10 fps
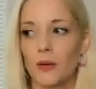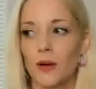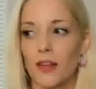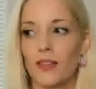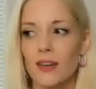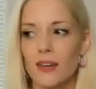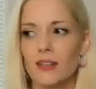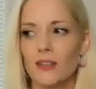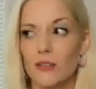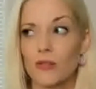I think I
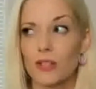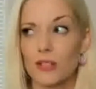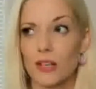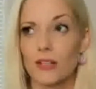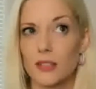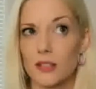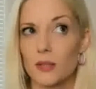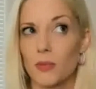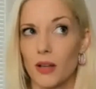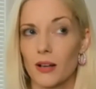did three sex scenes
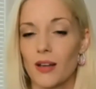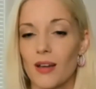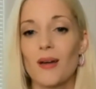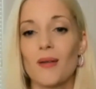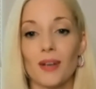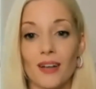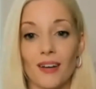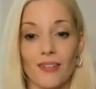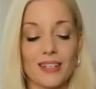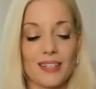blind. But
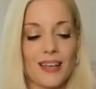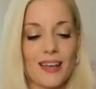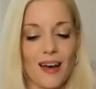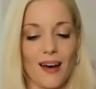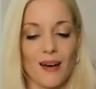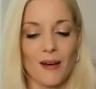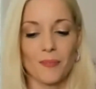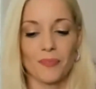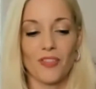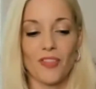anyways, uh,
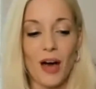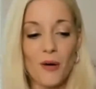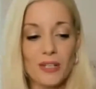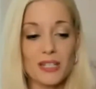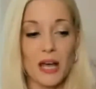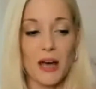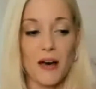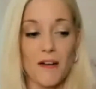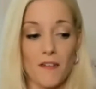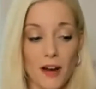that was
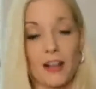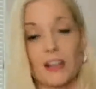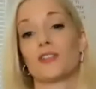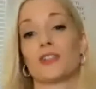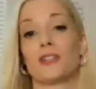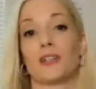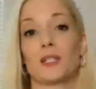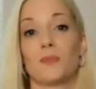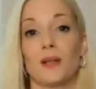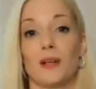a very interesting
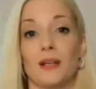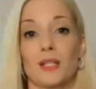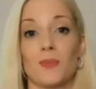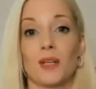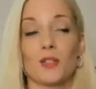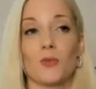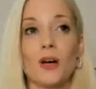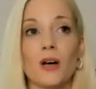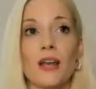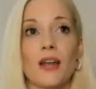experience because
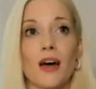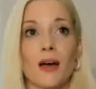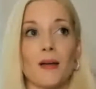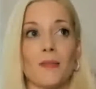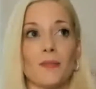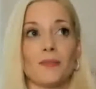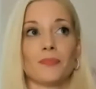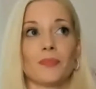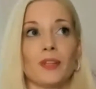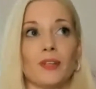one, I'm,
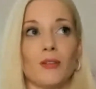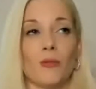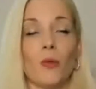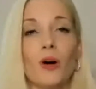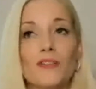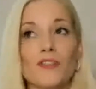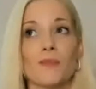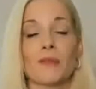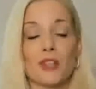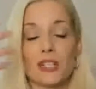one of
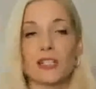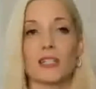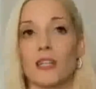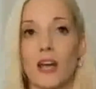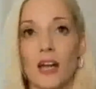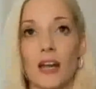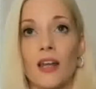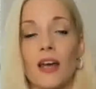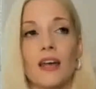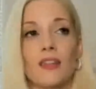them I'm dressed as a nun,
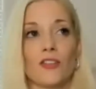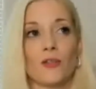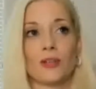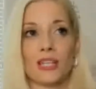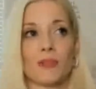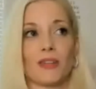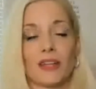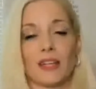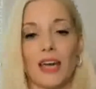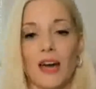and the other ones I'm in
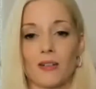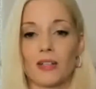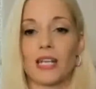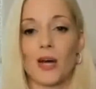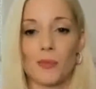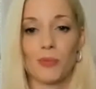like a gown because now I'm a